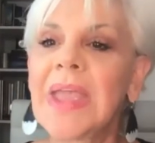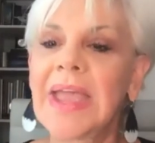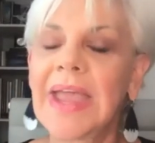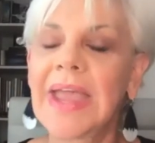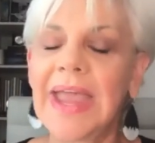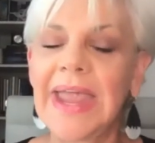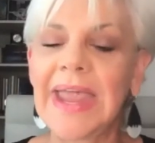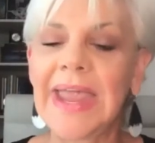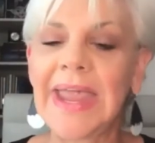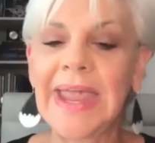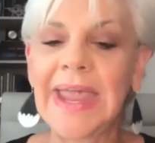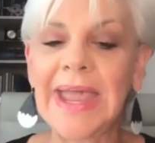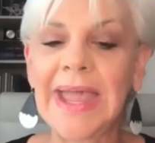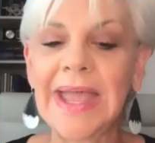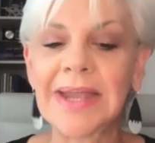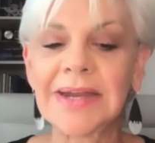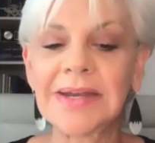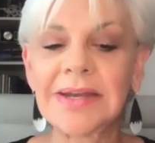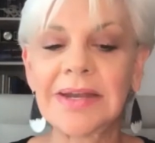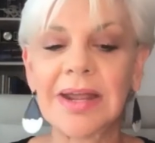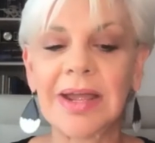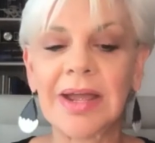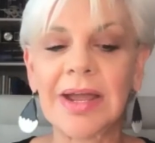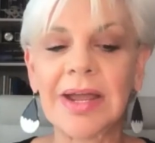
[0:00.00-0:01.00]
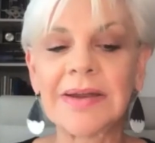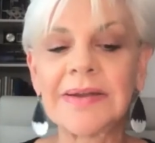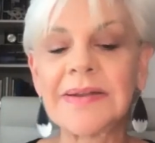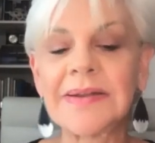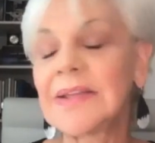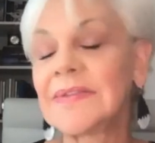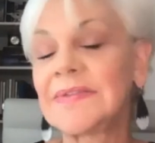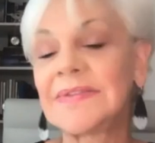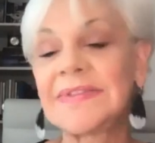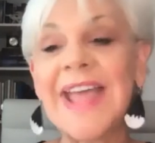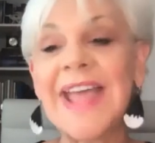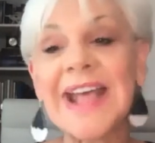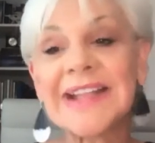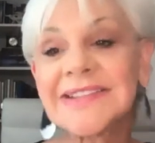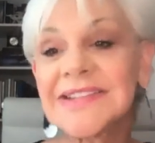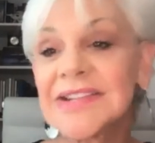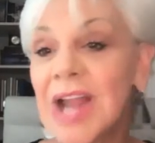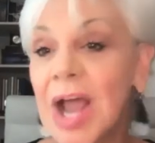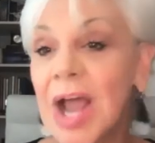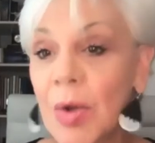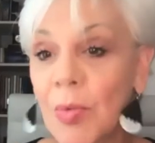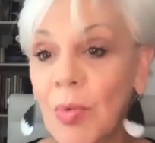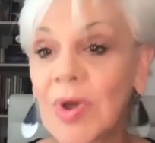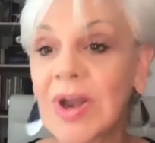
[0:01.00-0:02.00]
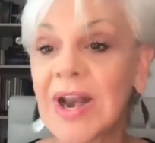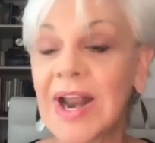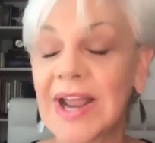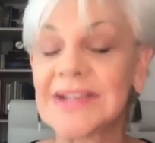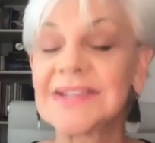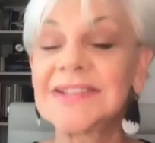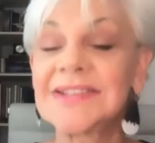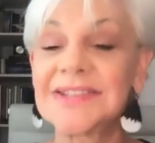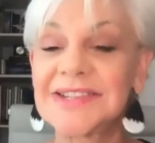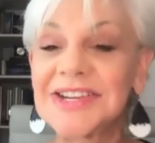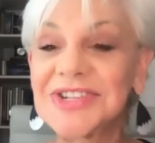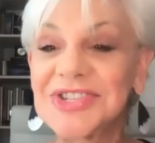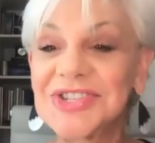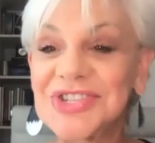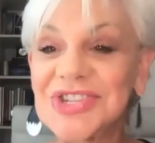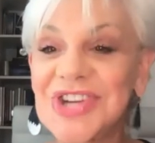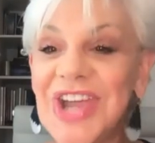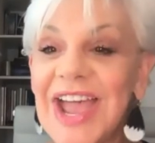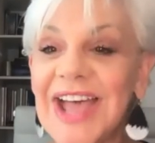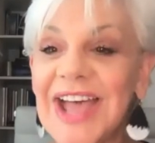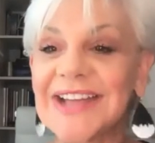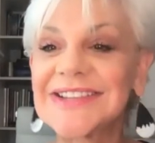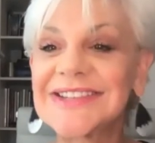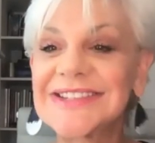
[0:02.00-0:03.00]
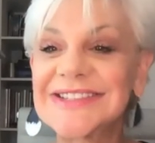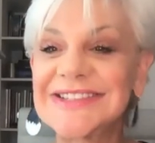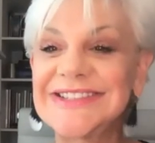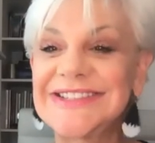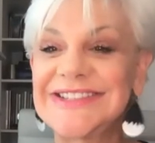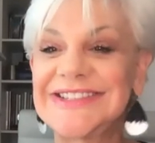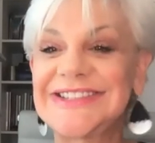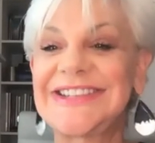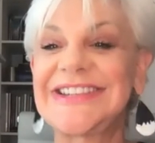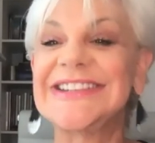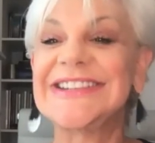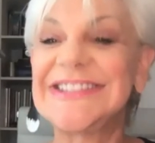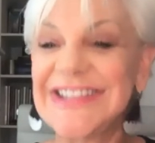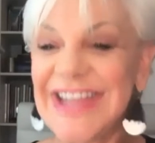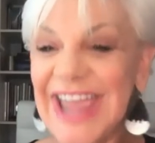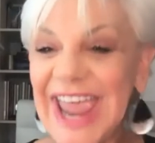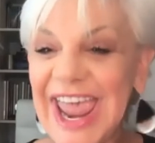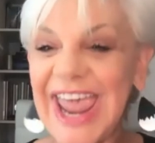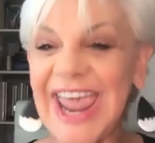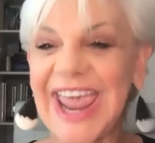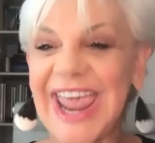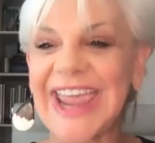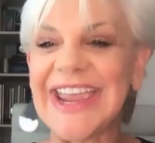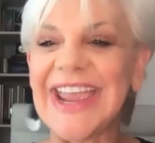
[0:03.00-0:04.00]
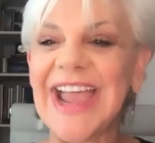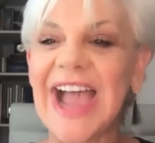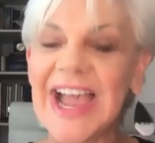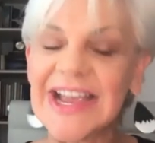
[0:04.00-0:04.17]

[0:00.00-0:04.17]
And that's not what I suggest today.